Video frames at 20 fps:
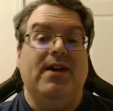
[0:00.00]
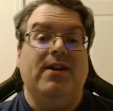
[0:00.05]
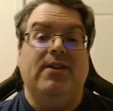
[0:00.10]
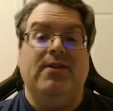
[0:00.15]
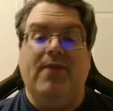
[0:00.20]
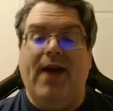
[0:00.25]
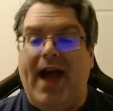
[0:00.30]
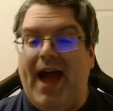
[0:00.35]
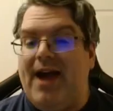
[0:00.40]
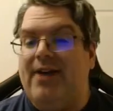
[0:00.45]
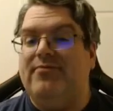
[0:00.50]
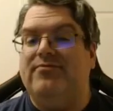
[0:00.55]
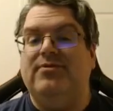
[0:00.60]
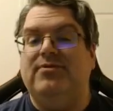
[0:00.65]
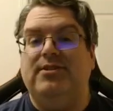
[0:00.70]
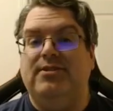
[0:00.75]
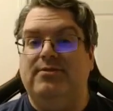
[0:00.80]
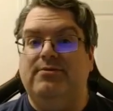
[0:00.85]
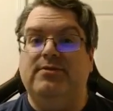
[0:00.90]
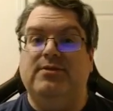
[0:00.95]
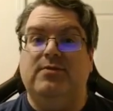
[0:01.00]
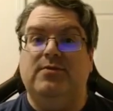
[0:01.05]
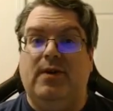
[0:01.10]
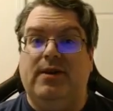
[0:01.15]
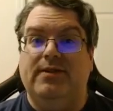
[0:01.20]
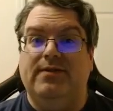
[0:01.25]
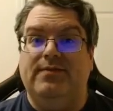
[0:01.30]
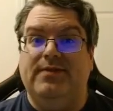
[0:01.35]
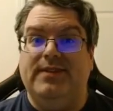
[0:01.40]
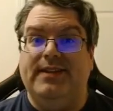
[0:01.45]
You have to use
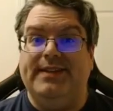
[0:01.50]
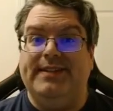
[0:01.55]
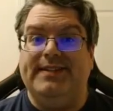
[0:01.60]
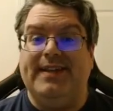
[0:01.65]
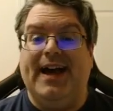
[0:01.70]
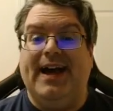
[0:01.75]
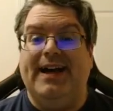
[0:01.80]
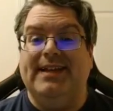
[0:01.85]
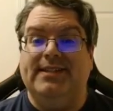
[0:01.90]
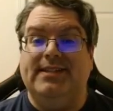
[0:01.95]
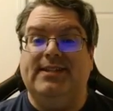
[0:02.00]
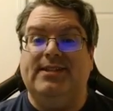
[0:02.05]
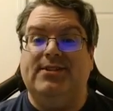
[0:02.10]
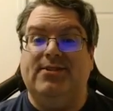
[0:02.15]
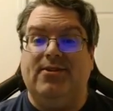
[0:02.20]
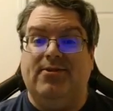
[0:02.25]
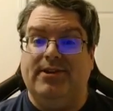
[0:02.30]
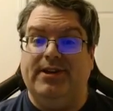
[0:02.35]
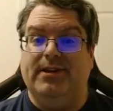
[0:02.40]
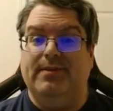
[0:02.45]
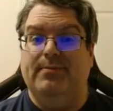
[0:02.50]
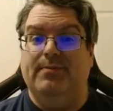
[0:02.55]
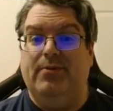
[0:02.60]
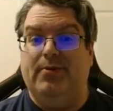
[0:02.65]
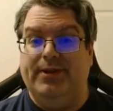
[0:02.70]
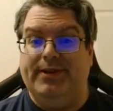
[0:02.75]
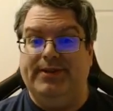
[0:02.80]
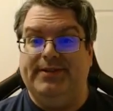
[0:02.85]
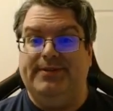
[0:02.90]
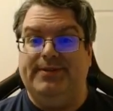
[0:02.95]
one of these as a starting
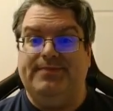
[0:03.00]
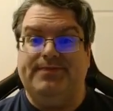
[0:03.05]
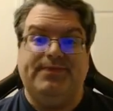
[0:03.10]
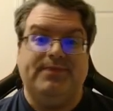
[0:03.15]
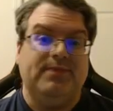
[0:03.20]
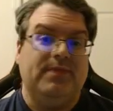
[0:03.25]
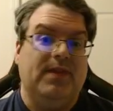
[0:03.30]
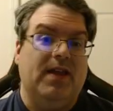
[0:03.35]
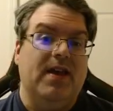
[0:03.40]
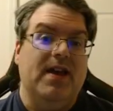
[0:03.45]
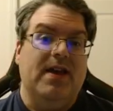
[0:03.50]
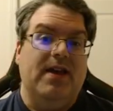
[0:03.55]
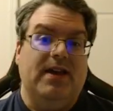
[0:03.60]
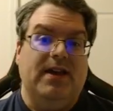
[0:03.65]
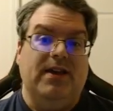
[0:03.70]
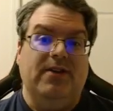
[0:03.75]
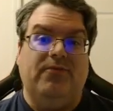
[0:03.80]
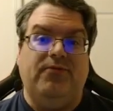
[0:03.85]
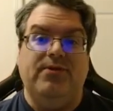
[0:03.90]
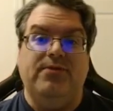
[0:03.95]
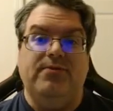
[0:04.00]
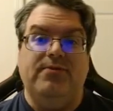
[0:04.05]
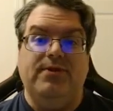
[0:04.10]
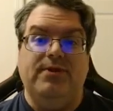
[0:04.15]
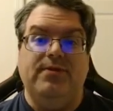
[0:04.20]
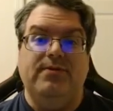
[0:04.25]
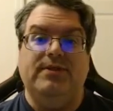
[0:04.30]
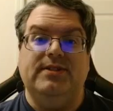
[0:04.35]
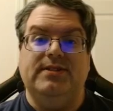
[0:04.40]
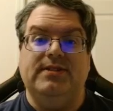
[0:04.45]
point. If you
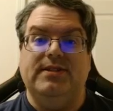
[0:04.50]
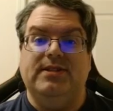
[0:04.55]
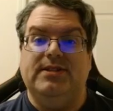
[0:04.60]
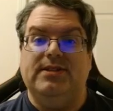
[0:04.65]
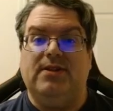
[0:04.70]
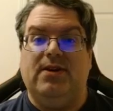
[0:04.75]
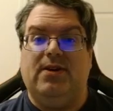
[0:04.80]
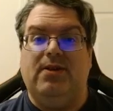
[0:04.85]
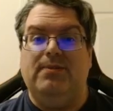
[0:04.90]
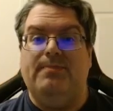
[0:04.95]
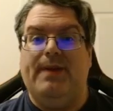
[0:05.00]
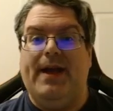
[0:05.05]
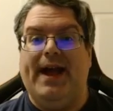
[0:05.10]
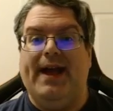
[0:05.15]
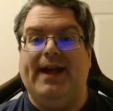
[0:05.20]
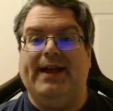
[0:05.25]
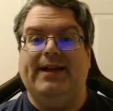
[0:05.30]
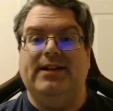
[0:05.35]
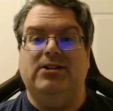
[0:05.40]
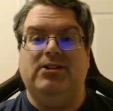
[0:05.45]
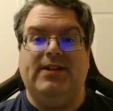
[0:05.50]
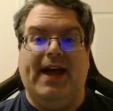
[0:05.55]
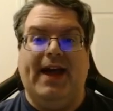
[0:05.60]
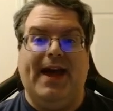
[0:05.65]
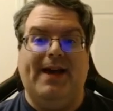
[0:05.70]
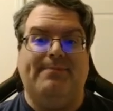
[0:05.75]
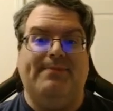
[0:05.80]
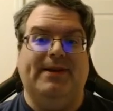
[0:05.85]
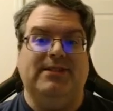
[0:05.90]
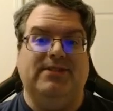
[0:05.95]
use an installed packaged
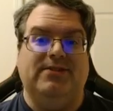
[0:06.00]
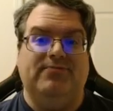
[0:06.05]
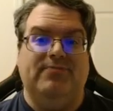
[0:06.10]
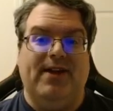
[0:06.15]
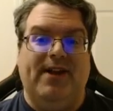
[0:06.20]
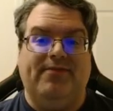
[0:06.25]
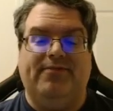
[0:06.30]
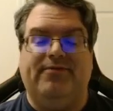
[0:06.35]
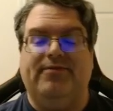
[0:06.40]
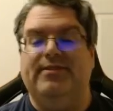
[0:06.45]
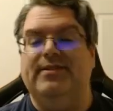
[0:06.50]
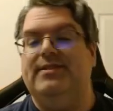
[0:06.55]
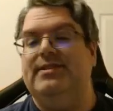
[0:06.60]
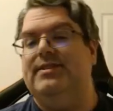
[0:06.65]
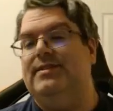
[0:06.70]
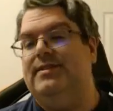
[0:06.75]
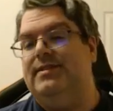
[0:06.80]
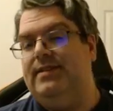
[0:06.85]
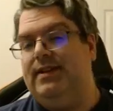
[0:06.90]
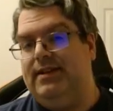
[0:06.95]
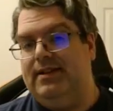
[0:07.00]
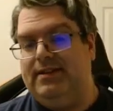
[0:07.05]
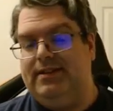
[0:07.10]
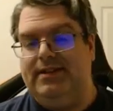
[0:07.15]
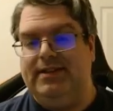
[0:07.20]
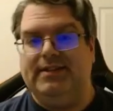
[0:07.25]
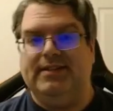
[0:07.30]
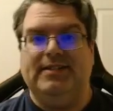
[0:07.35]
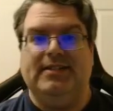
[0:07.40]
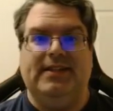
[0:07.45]
app as a reference,
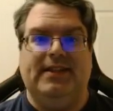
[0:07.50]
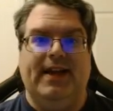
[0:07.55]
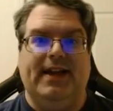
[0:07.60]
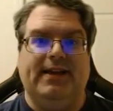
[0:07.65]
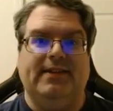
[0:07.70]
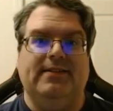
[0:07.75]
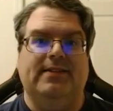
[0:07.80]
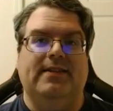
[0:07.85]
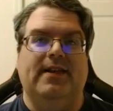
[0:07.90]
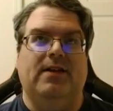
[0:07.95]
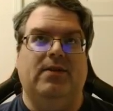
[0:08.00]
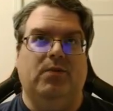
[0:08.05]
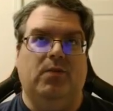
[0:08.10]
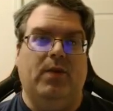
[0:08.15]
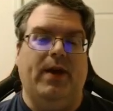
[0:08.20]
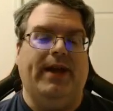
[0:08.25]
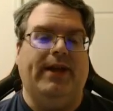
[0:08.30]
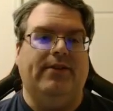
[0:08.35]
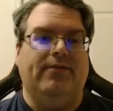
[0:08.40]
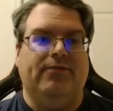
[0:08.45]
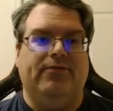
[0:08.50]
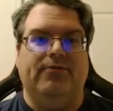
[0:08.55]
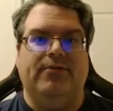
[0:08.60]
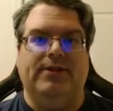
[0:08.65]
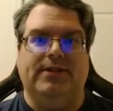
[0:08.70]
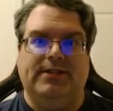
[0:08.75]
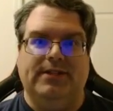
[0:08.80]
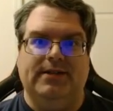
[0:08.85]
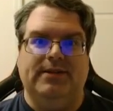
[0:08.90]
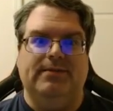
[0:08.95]
click select and then wait for
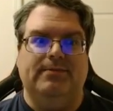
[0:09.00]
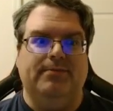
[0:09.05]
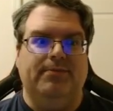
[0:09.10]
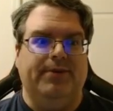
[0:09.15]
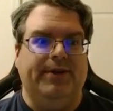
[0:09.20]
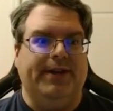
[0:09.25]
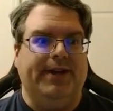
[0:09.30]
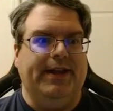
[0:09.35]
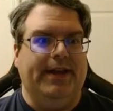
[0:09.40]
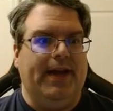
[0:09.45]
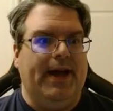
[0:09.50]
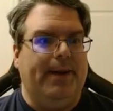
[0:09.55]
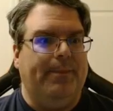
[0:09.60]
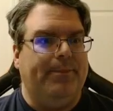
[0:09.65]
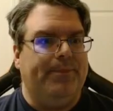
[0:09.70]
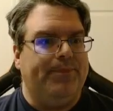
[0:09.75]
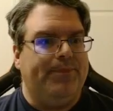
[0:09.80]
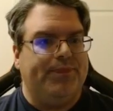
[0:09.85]
it to bring it up.